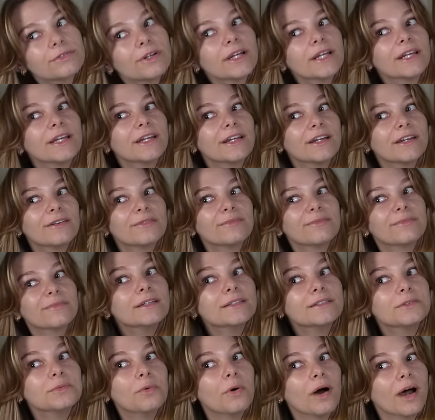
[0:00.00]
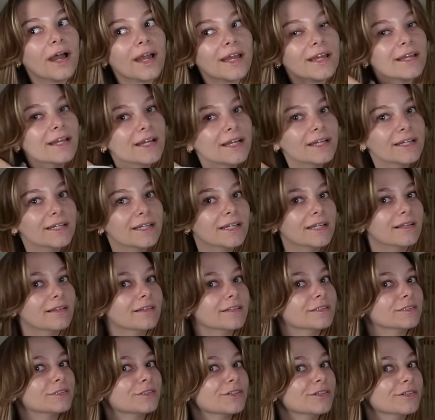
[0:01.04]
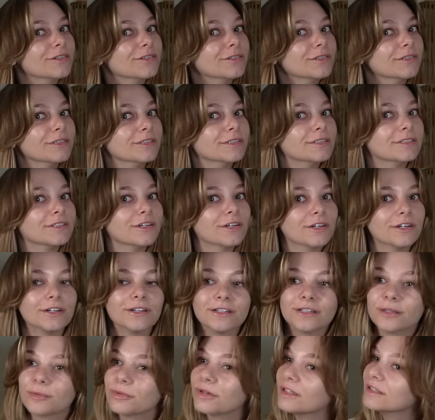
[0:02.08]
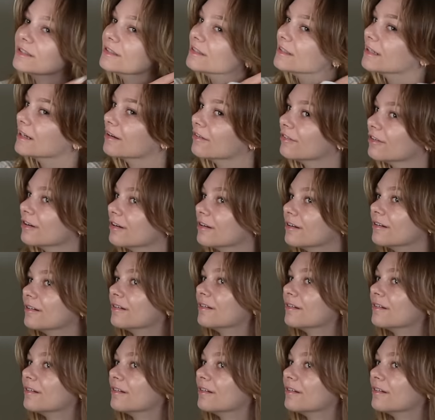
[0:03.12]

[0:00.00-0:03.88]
right here is why heatless curls are the best thing ever.